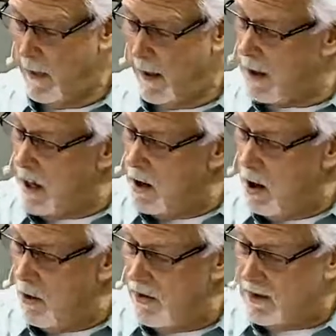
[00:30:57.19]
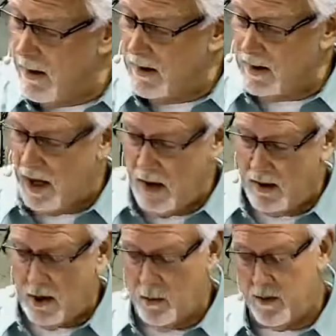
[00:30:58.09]
And I know this may scare
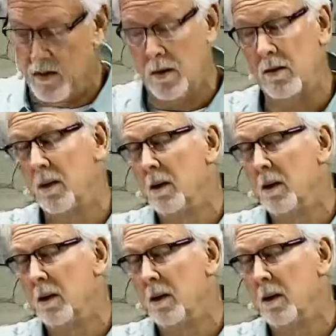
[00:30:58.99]
some of you,